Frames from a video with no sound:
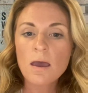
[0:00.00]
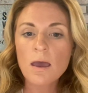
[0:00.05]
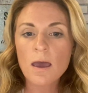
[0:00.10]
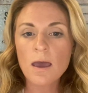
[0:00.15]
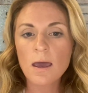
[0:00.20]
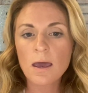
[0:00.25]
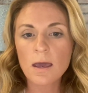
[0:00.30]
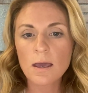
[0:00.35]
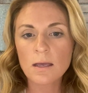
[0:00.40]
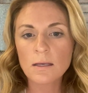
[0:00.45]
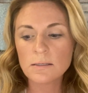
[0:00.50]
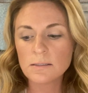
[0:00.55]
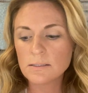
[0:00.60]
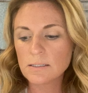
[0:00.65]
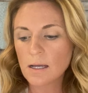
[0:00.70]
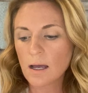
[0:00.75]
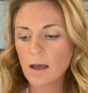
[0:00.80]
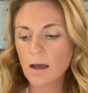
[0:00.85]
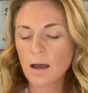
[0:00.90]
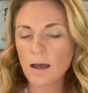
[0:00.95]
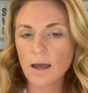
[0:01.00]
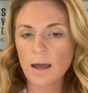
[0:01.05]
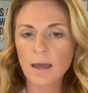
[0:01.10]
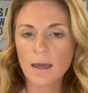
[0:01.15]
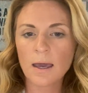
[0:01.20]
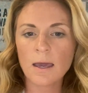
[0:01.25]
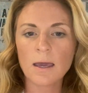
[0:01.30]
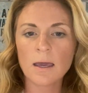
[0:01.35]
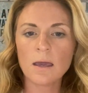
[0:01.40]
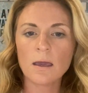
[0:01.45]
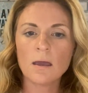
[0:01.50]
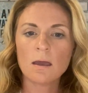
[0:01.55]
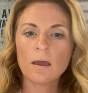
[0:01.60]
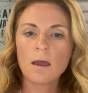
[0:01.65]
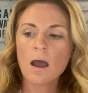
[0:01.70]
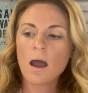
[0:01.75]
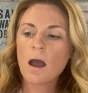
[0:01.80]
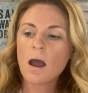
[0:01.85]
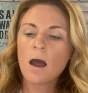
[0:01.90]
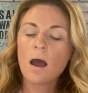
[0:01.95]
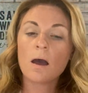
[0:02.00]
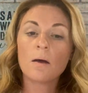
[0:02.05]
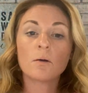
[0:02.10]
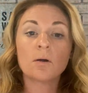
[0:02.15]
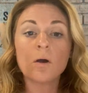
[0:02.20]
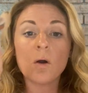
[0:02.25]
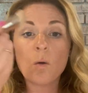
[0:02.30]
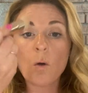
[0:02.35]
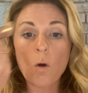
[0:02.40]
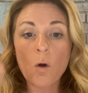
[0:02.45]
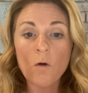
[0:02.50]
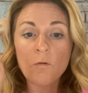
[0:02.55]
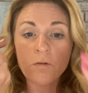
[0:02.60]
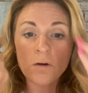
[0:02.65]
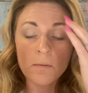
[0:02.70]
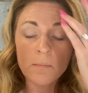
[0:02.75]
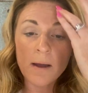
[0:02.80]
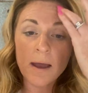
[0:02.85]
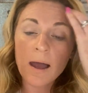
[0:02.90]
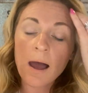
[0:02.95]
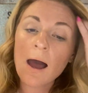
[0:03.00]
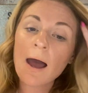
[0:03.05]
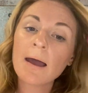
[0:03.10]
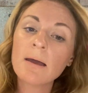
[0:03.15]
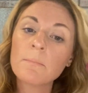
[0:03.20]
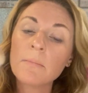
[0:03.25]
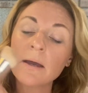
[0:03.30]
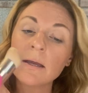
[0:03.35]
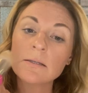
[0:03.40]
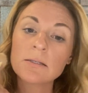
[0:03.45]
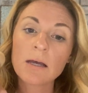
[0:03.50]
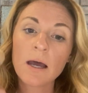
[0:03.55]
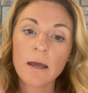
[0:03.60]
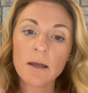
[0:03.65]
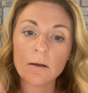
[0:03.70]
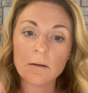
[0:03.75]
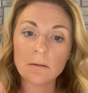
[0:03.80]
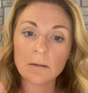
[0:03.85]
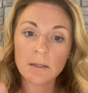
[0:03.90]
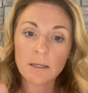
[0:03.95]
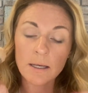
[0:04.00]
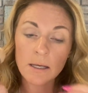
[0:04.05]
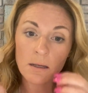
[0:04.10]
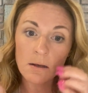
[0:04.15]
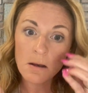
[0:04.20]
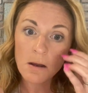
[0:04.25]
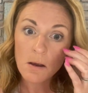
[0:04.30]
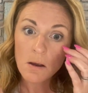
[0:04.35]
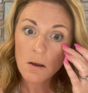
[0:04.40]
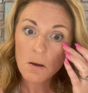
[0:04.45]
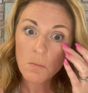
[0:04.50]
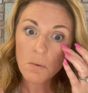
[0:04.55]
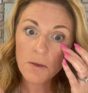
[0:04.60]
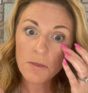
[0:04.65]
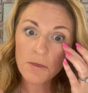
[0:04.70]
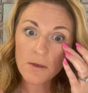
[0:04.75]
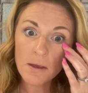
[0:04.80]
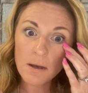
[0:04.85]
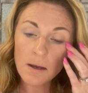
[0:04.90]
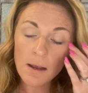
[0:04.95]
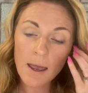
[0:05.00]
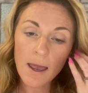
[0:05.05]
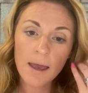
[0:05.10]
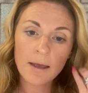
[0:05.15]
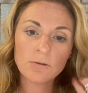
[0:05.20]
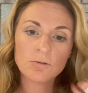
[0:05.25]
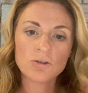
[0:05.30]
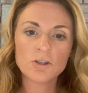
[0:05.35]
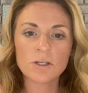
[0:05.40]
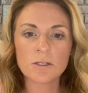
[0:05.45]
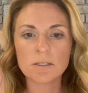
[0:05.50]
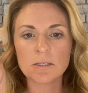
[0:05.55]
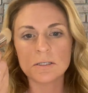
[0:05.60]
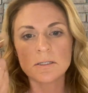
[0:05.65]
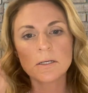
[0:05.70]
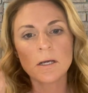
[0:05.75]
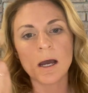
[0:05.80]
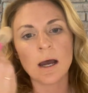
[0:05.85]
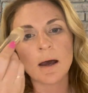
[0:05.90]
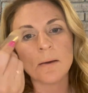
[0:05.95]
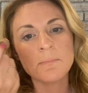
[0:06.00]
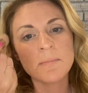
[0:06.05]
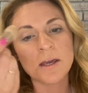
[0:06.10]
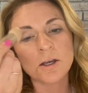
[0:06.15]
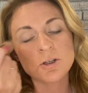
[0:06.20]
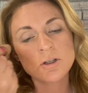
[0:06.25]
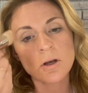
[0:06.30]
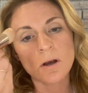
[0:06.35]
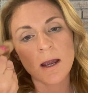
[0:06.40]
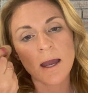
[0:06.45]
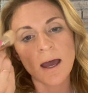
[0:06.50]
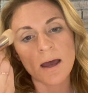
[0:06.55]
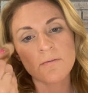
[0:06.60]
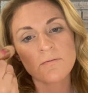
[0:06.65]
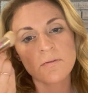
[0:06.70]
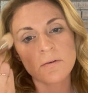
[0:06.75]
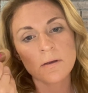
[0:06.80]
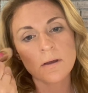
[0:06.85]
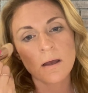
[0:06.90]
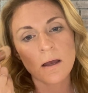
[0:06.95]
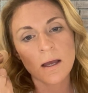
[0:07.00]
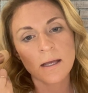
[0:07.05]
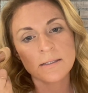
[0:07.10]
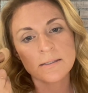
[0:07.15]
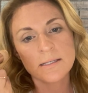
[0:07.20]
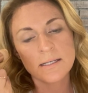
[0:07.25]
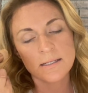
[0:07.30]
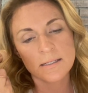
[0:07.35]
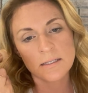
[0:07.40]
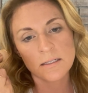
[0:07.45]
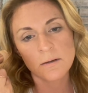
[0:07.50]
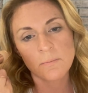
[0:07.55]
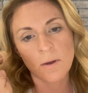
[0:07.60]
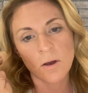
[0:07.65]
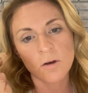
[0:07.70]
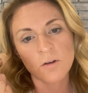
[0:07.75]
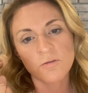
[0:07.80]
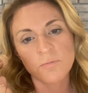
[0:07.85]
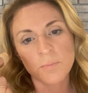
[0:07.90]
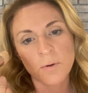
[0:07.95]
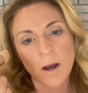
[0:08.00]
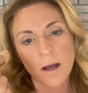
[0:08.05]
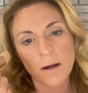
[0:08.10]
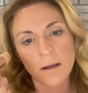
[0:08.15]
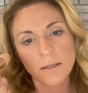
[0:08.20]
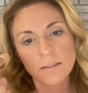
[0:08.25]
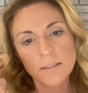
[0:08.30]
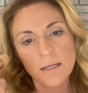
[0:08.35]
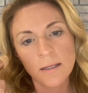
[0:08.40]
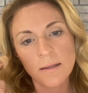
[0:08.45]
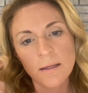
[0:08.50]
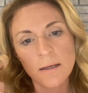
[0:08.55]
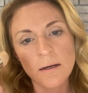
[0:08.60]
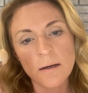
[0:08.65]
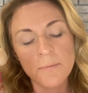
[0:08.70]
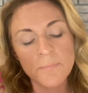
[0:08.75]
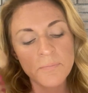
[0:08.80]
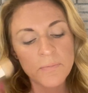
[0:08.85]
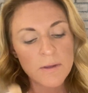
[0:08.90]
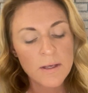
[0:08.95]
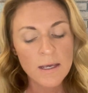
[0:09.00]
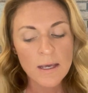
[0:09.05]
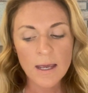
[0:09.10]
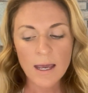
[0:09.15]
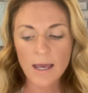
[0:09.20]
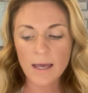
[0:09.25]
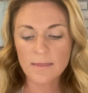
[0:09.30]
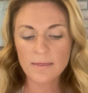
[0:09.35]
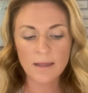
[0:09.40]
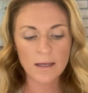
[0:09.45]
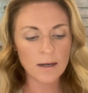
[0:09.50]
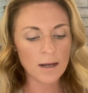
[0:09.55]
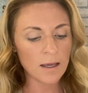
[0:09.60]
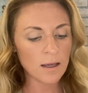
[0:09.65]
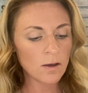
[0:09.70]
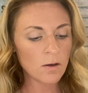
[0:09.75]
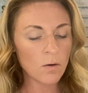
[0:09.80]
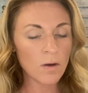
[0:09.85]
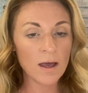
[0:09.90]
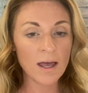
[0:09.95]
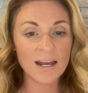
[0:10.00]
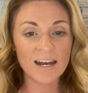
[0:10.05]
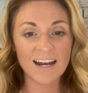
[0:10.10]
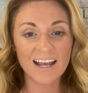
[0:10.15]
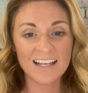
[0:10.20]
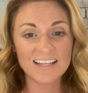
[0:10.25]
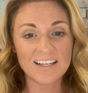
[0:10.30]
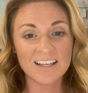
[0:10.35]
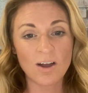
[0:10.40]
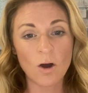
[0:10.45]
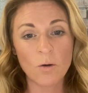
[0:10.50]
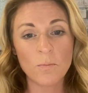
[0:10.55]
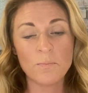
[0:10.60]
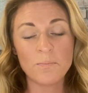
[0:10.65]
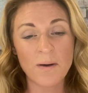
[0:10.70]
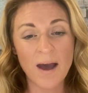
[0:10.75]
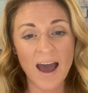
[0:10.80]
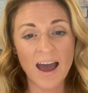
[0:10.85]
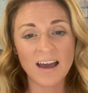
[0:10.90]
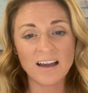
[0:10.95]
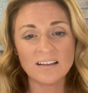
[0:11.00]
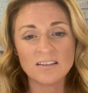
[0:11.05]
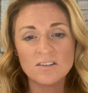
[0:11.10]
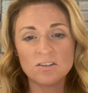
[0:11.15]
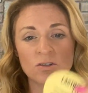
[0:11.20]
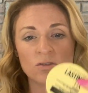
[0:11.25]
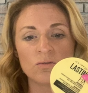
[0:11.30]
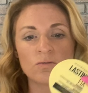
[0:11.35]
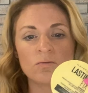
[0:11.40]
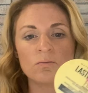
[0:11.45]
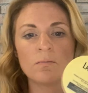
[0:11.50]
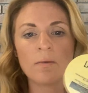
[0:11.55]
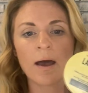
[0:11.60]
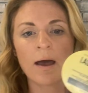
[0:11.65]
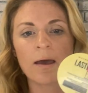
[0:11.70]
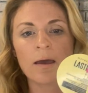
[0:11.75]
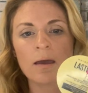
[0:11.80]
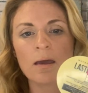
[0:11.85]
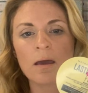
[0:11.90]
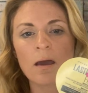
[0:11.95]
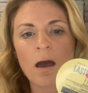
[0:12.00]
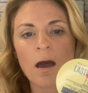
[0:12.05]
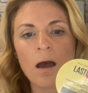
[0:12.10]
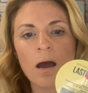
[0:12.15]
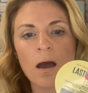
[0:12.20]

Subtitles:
and I go over my entire lid with it and just make sure I have a decent amount of product on there. And then I go ahead and I go back to my